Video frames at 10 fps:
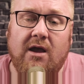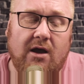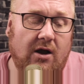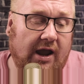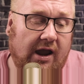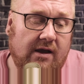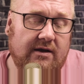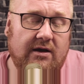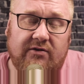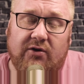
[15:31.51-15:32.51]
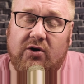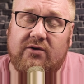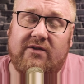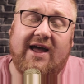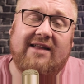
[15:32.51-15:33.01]
Okay,
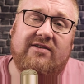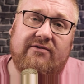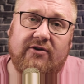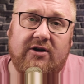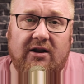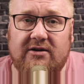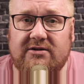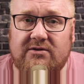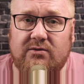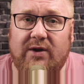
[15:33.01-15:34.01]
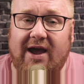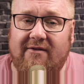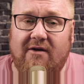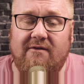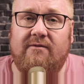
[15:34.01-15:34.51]
so that's it for color. We
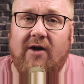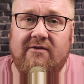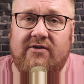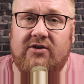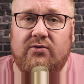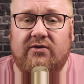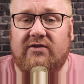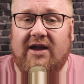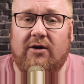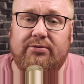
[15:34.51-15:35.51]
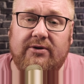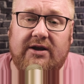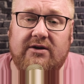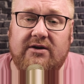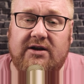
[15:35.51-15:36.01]
have our visuals down
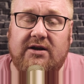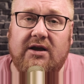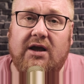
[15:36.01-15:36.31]
pretty good.